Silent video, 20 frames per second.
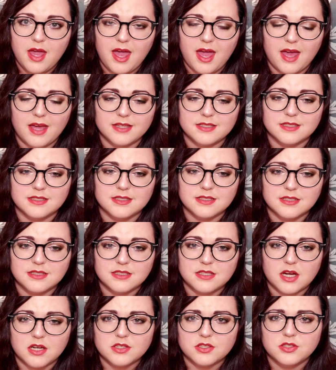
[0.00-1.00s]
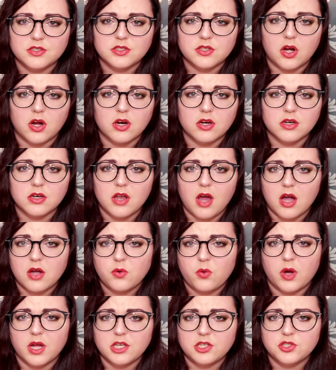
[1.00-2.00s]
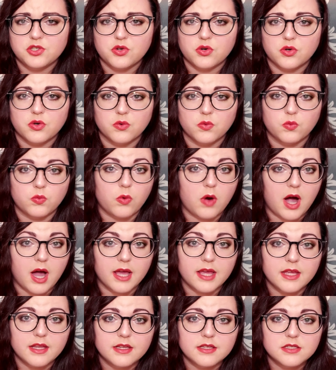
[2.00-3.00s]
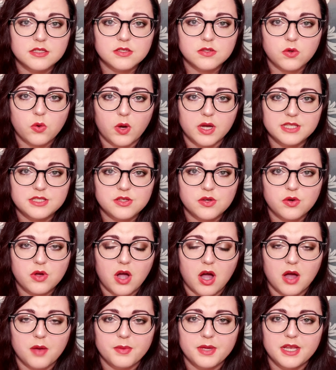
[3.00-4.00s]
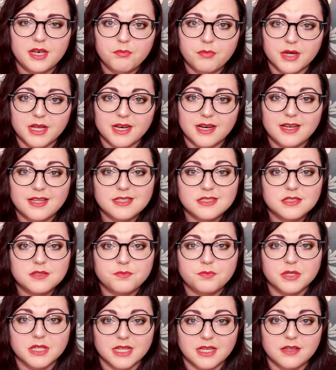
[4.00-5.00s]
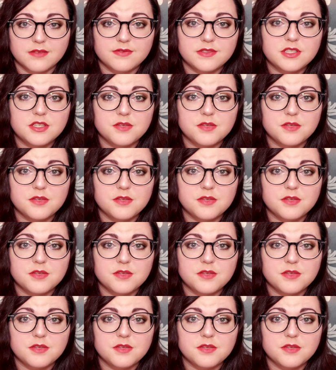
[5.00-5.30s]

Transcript: and doctors are not quite sure why it is quite so common, but it is believed